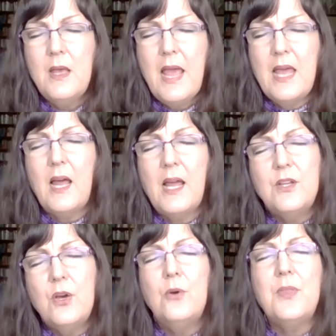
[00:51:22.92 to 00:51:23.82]
And I
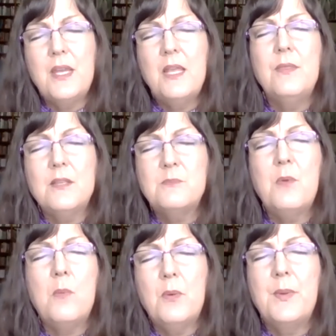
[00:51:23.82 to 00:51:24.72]
know that in this
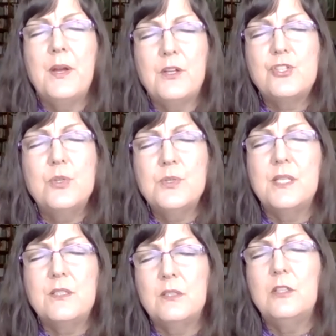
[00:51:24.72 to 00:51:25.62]
moment we are
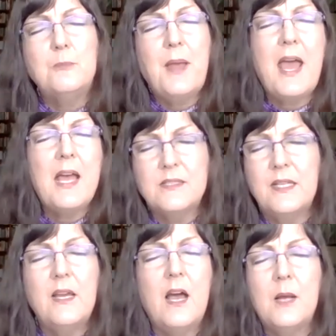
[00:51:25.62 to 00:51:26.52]
choosing to look past
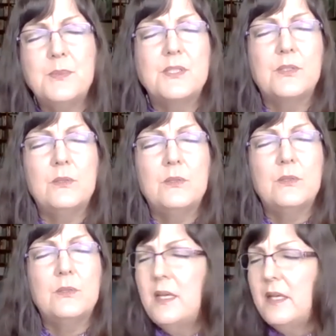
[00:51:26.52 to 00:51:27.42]
any
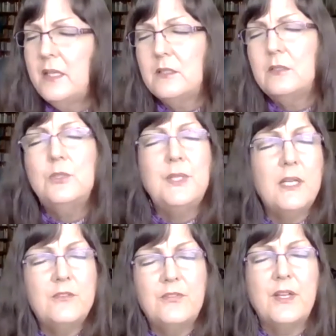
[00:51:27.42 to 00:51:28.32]
obstacles, including
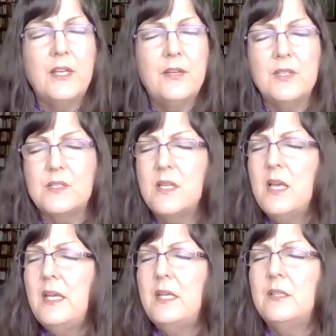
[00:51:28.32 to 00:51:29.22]
unforgiveness,
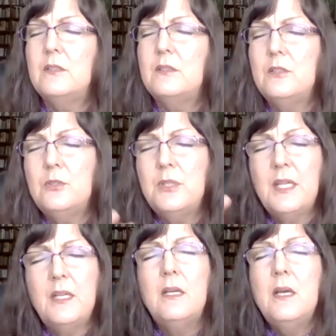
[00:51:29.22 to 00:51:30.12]

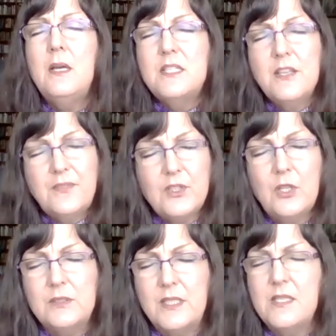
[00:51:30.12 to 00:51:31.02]
including
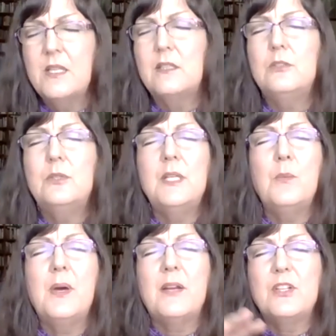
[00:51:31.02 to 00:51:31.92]
difficulties, including
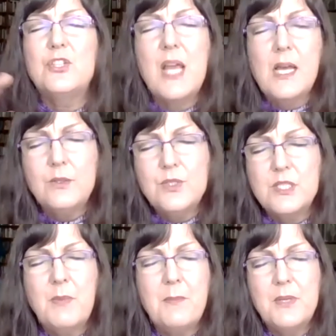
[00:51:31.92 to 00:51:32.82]
whatever
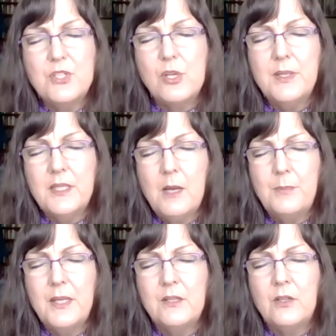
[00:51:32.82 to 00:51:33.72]
challenges might be showing
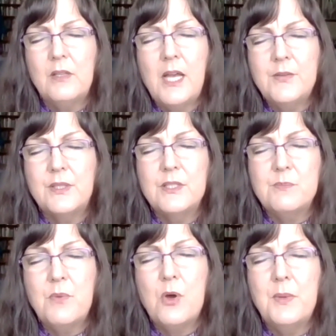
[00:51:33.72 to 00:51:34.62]
up in our lives at this
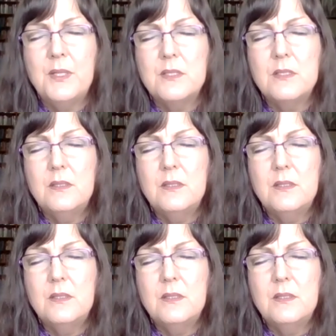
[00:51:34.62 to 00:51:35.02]
moment.